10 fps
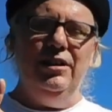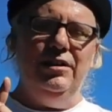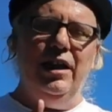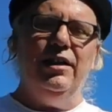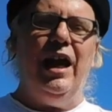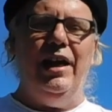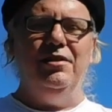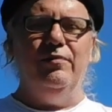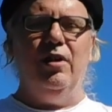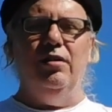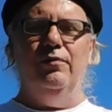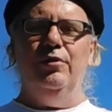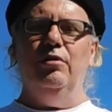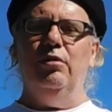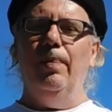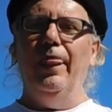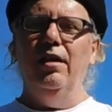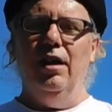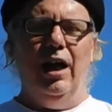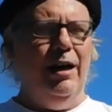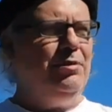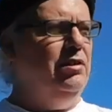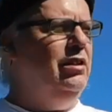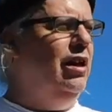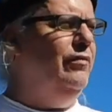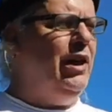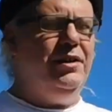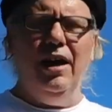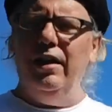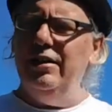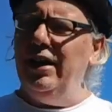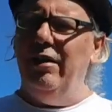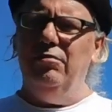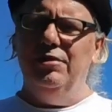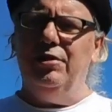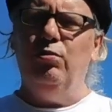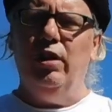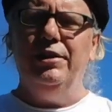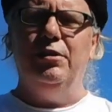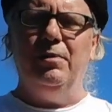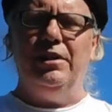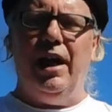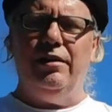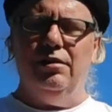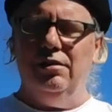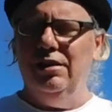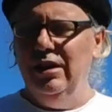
Deadly Hands of Kung Fu. I absolutely love that. The art in that was quite spectacular.